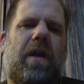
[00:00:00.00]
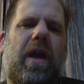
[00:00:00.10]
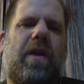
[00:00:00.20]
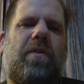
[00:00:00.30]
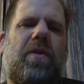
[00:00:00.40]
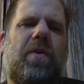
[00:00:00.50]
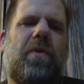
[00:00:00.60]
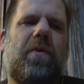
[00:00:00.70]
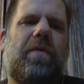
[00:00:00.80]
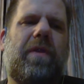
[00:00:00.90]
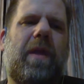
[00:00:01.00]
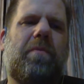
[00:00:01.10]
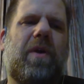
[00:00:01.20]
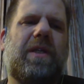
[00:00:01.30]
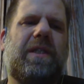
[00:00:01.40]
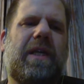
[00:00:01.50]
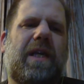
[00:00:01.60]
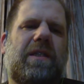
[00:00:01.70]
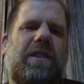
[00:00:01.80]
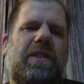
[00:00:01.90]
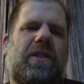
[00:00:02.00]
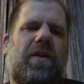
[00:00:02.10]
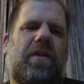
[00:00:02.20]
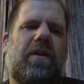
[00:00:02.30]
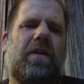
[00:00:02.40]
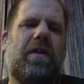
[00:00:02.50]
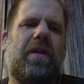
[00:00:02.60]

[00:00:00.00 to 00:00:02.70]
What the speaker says: and nude they press against each other